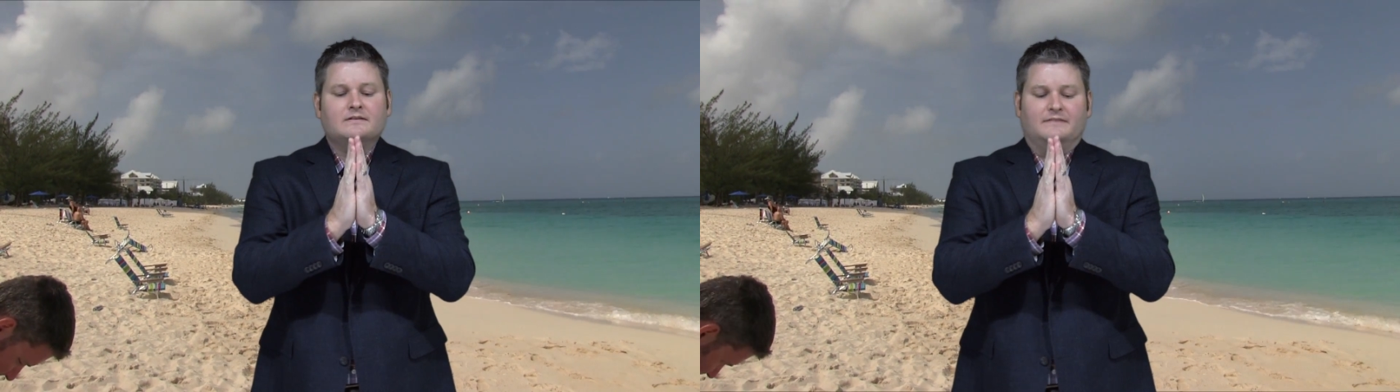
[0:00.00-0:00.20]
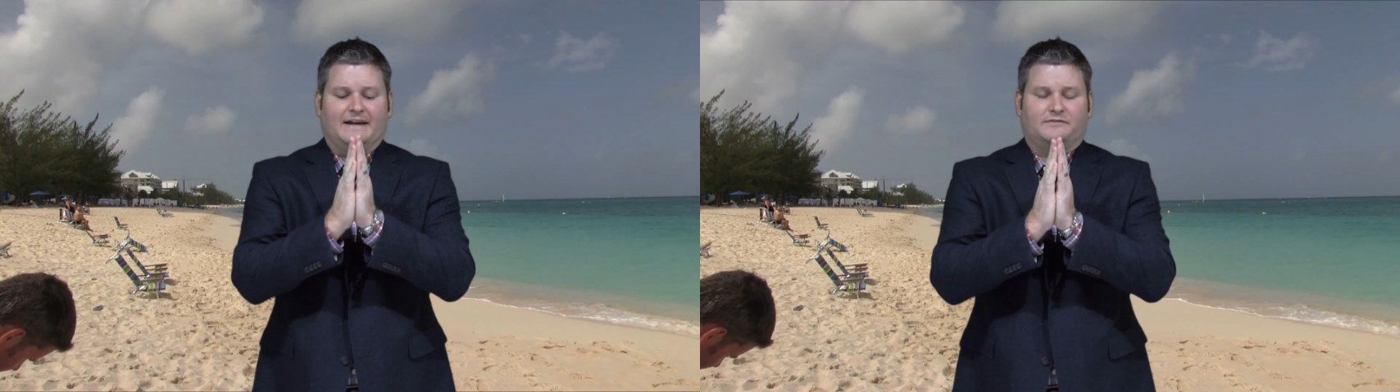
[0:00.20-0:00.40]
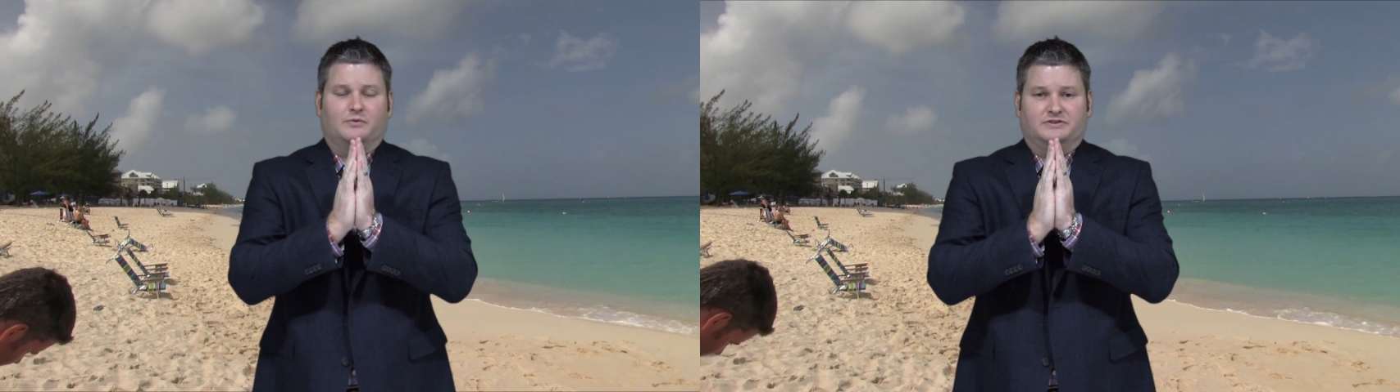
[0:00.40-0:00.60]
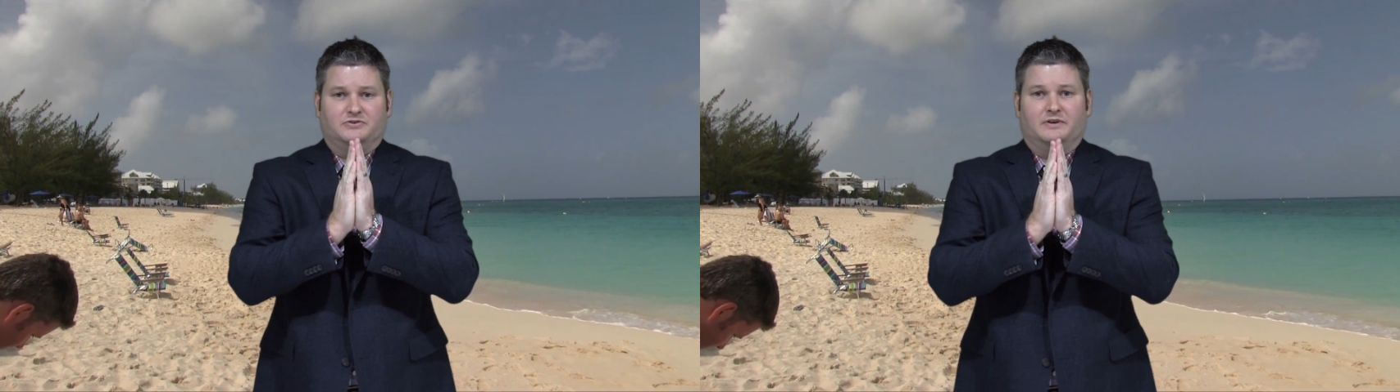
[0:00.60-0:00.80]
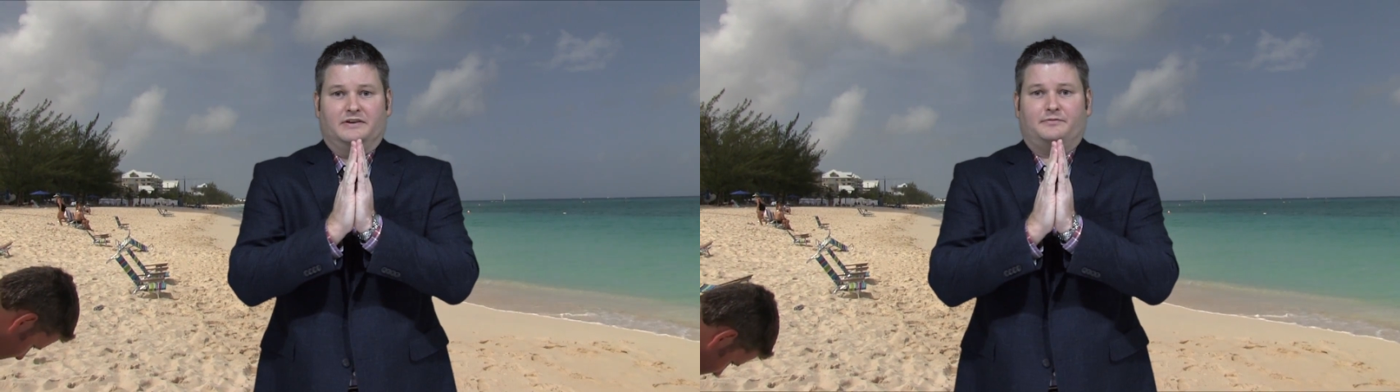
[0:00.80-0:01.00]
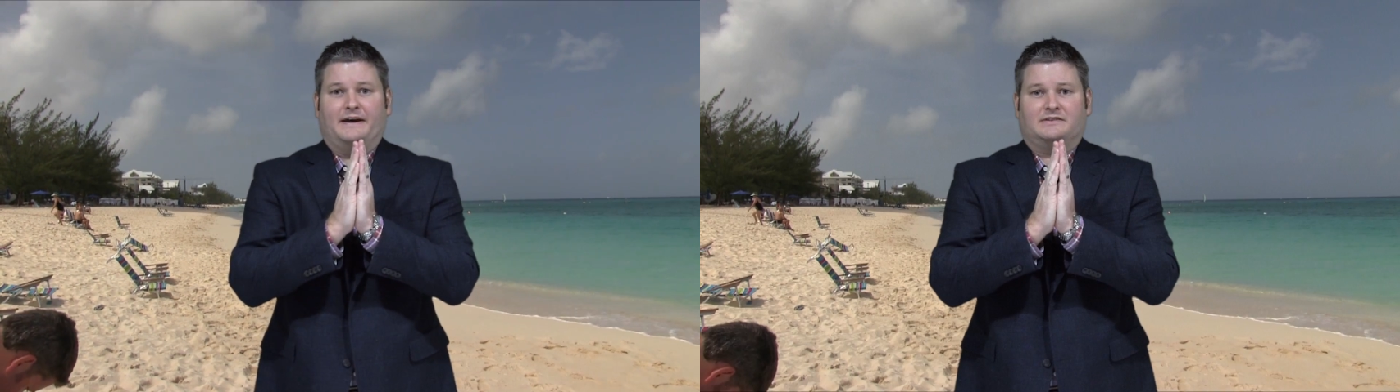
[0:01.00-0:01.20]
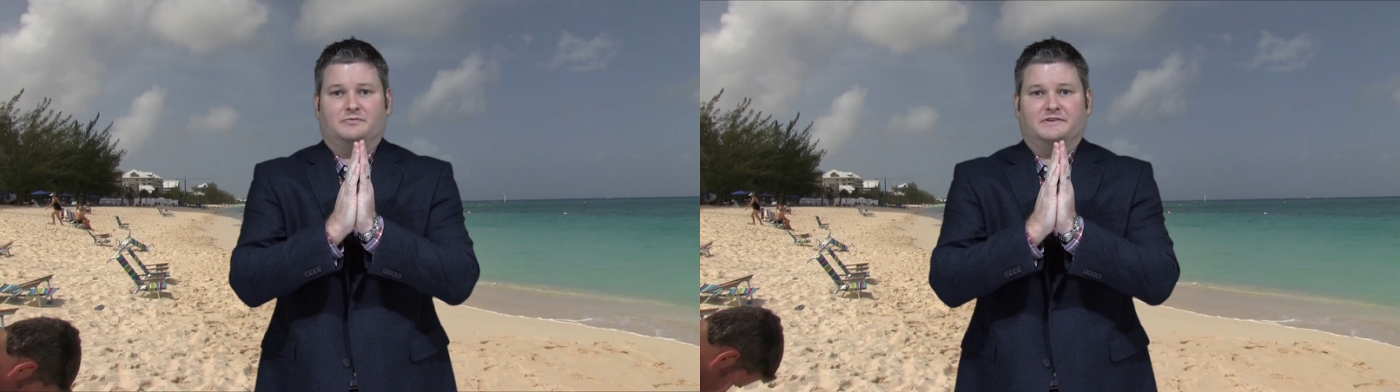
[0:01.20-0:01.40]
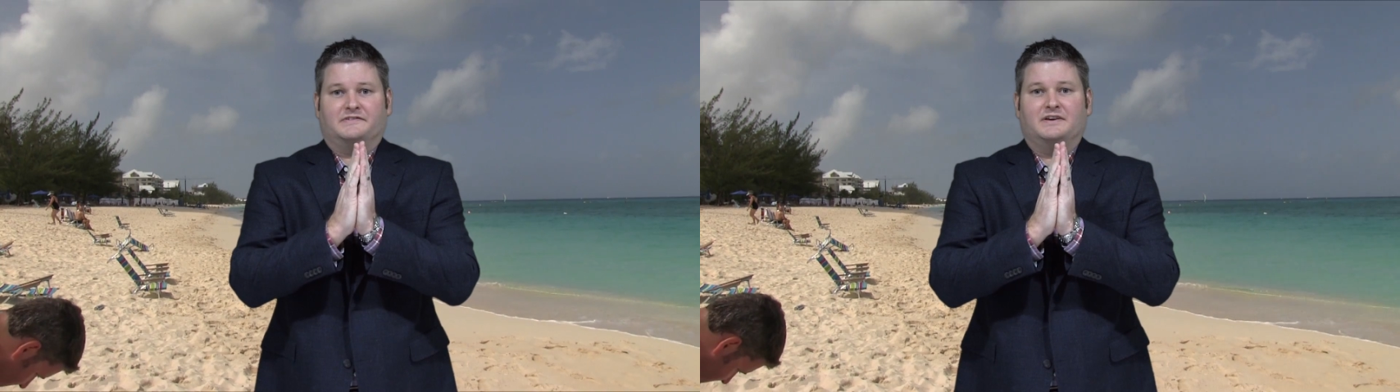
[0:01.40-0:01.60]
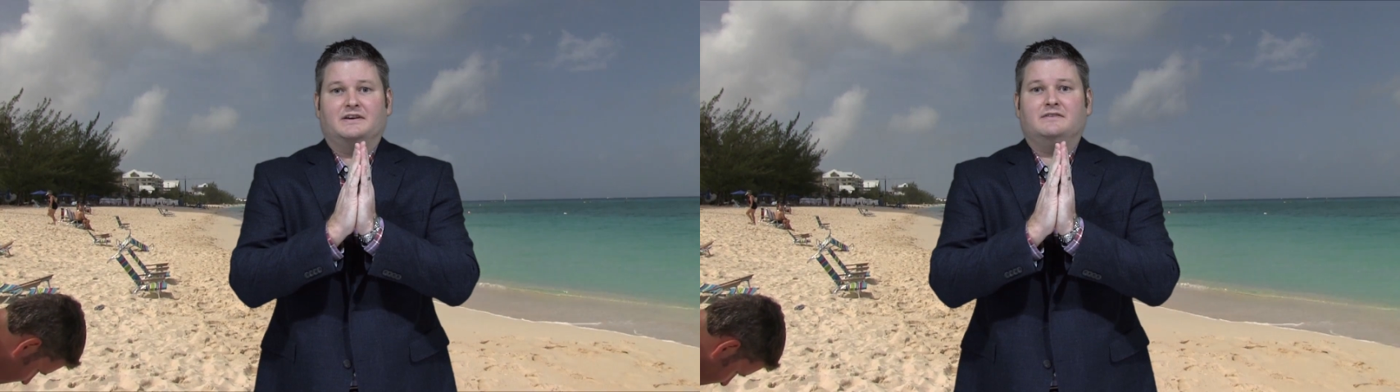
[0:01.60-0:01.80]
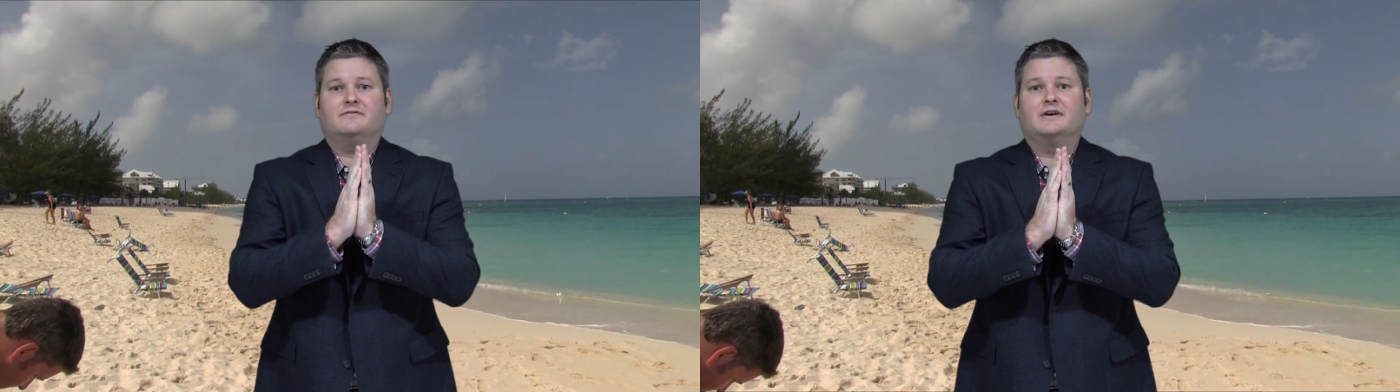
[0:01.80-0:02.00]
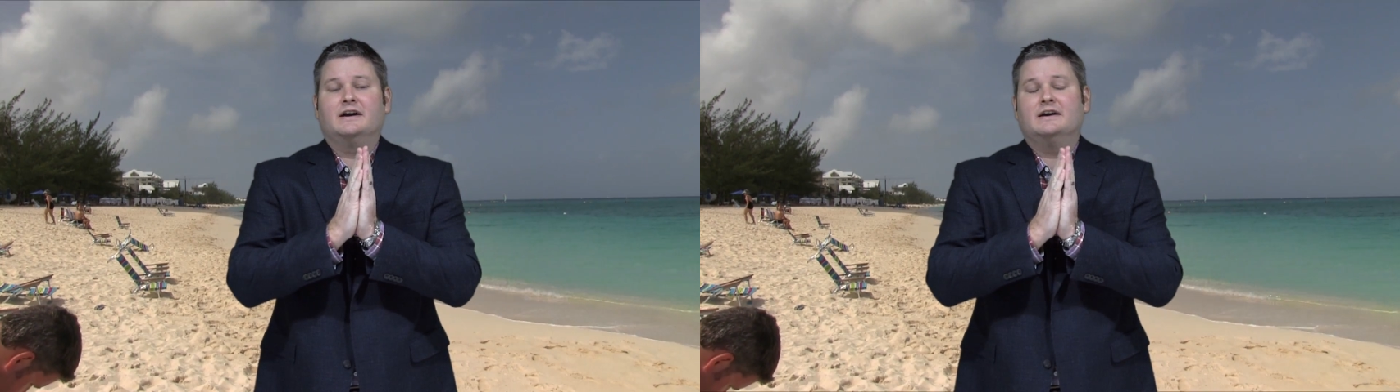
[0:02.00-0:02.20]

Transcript: That's what you would expect to receive